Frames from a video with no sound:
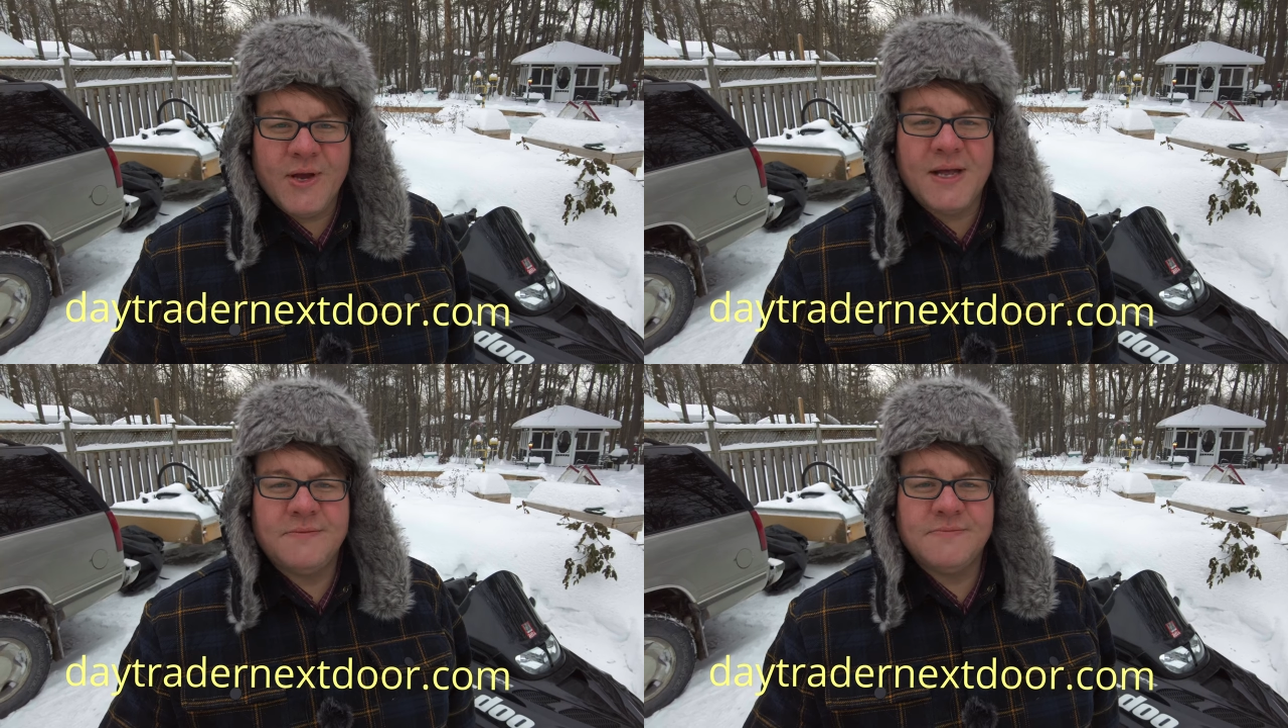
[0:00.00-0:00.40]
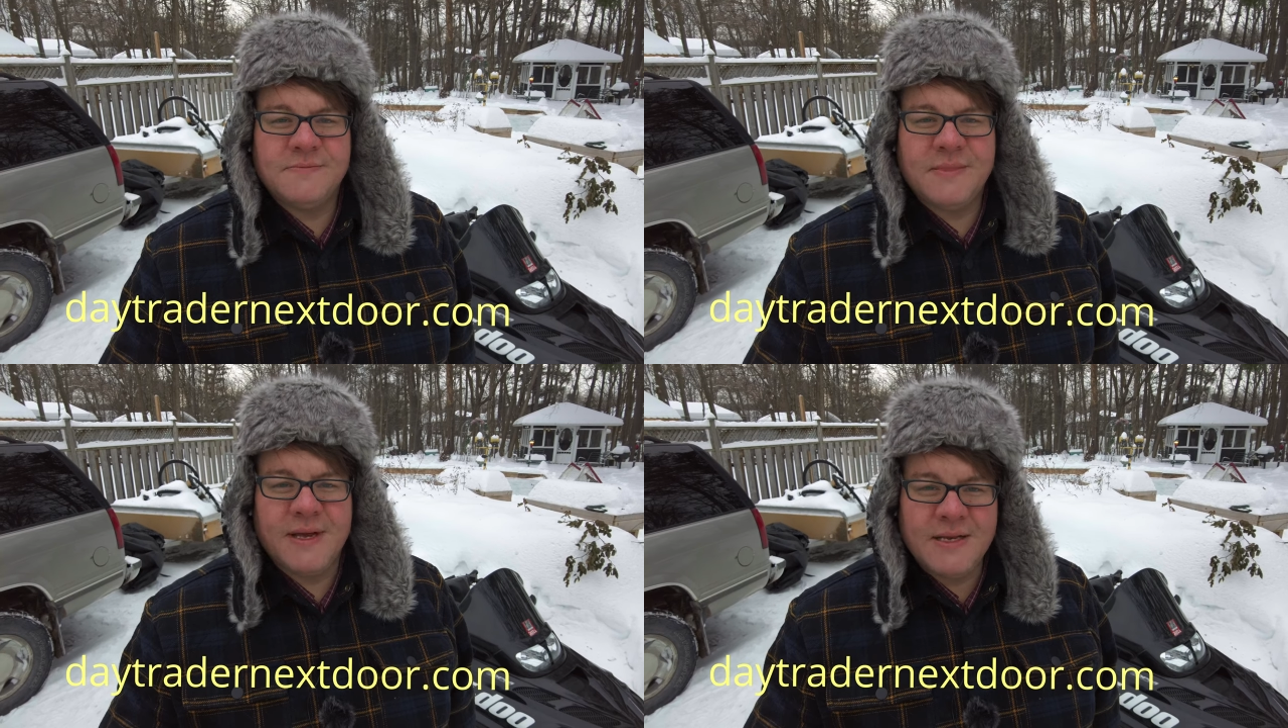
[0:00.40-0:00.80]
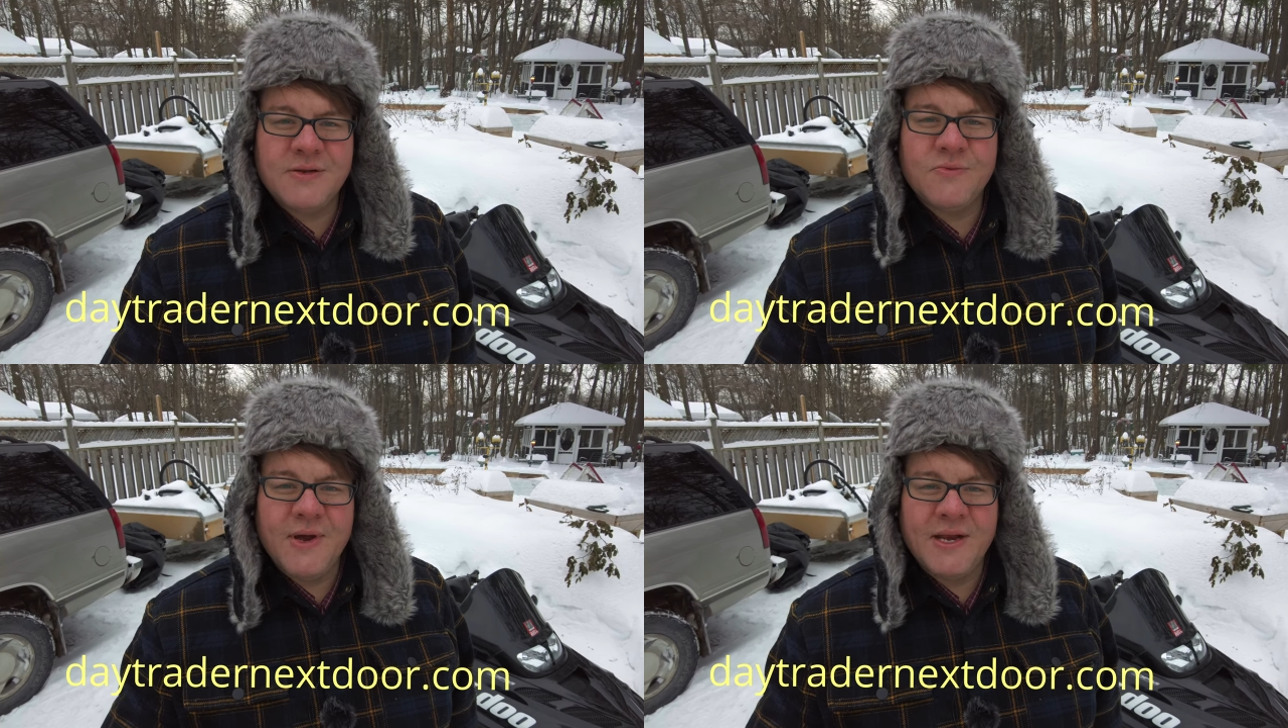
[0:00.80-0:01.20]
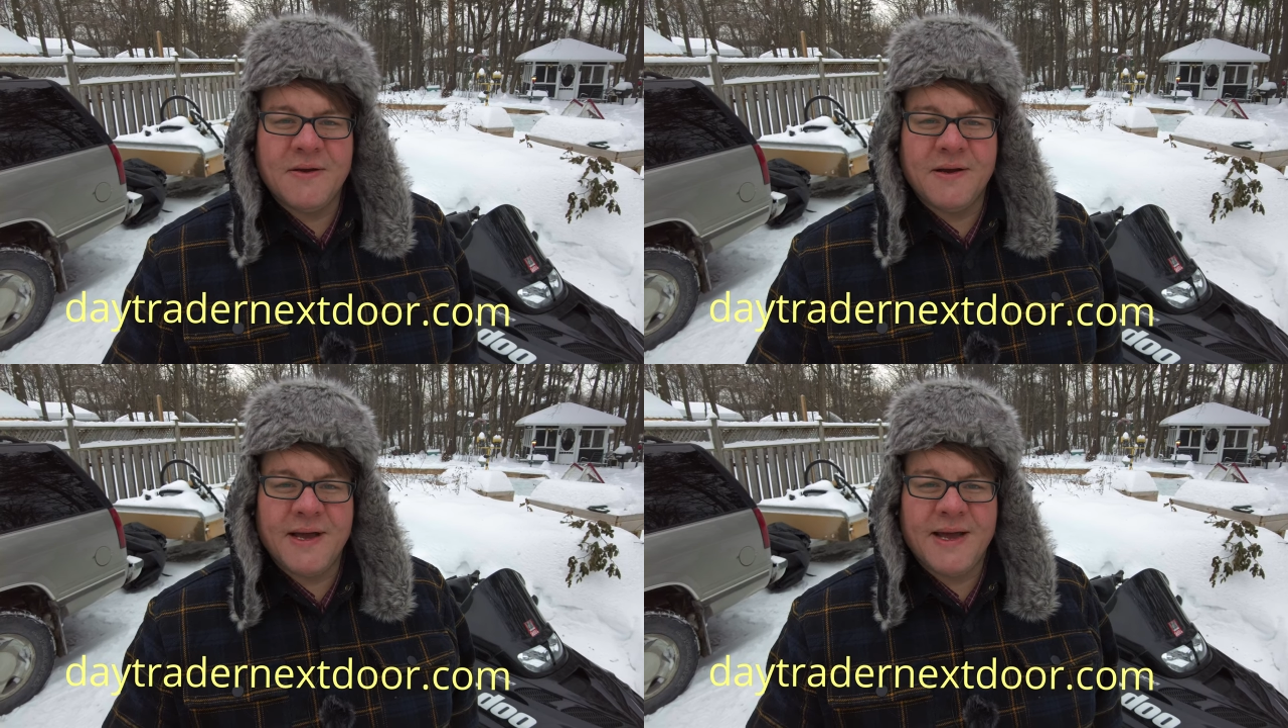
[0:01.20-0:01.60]
Well, it's
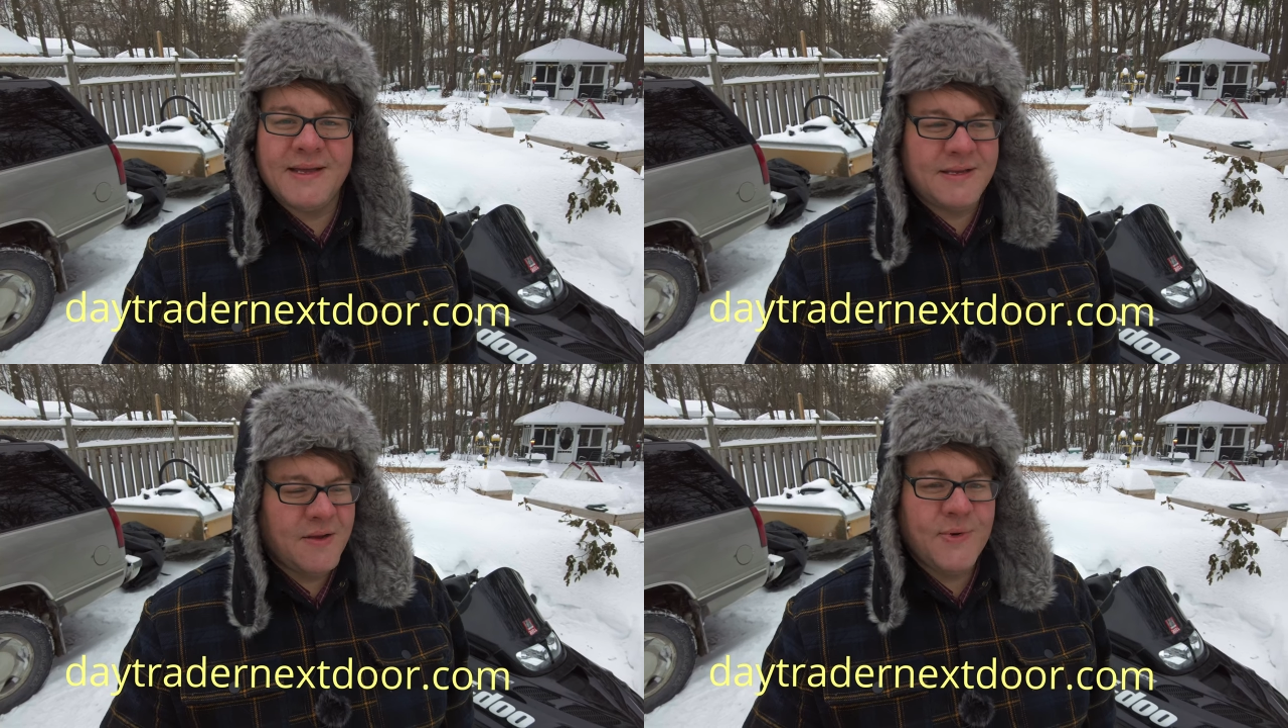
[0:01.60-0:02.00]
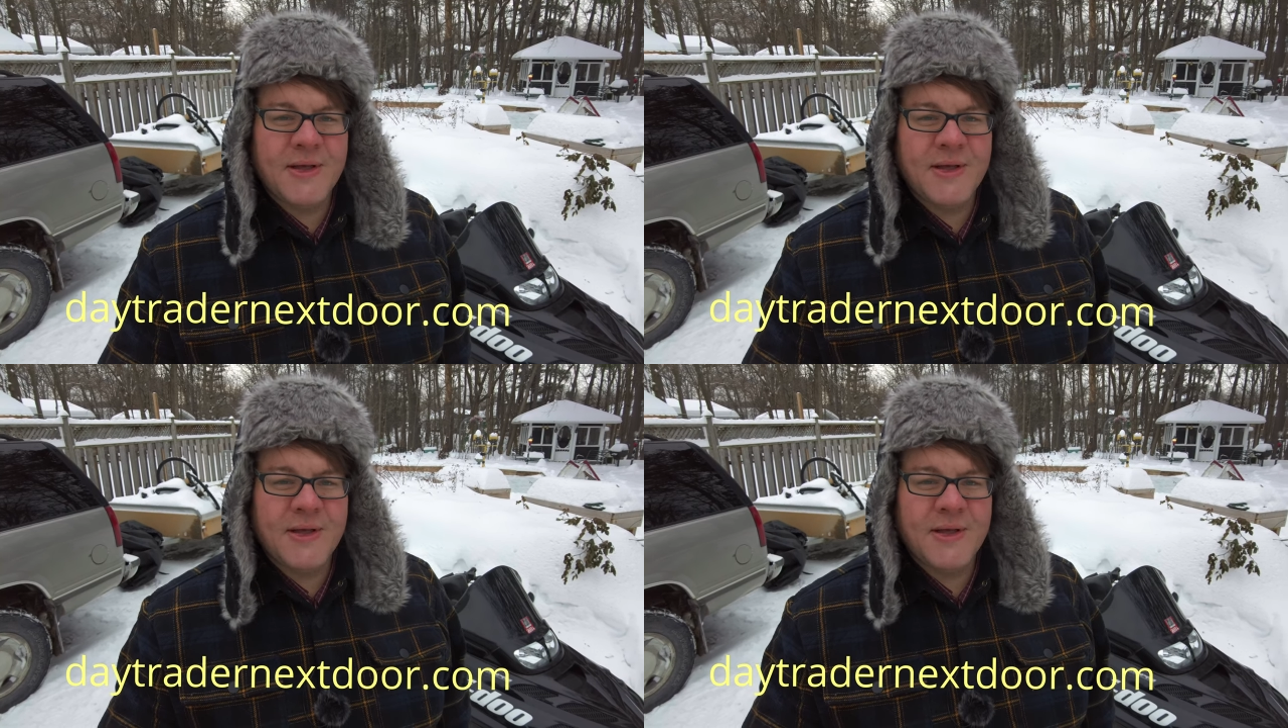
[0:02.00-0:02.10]
winter, guys.